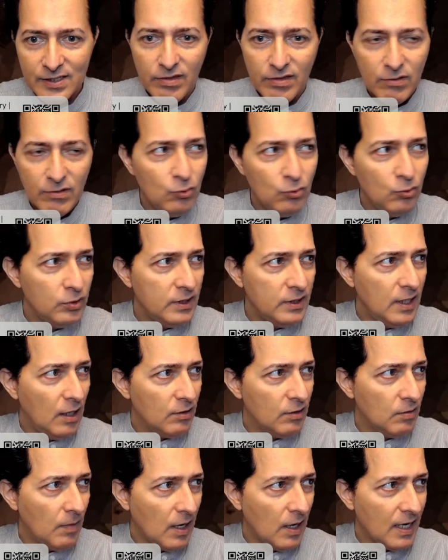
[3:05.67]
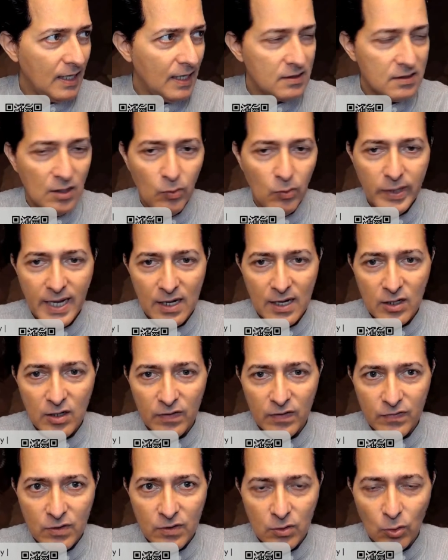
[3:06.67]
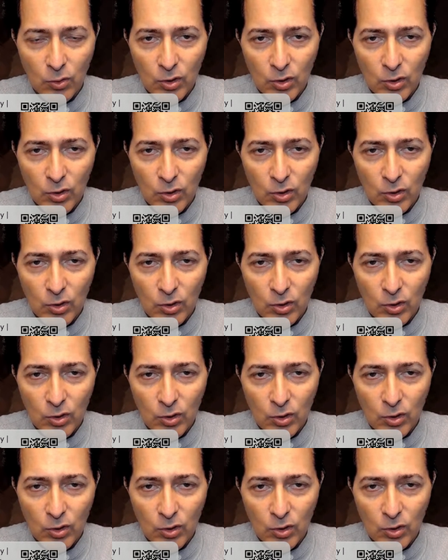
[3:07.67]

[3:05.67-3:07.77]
through the other markets so we can cover